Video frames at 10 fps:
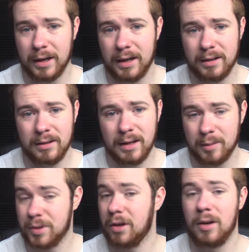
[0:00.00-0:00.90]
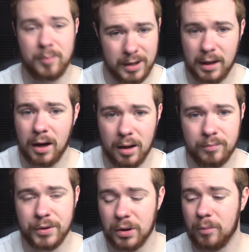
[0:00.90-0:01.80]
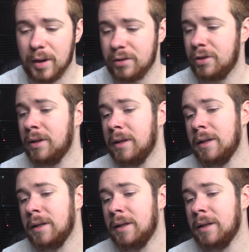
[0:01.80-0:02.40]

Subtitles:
on. I'm sorry I'm saying so much.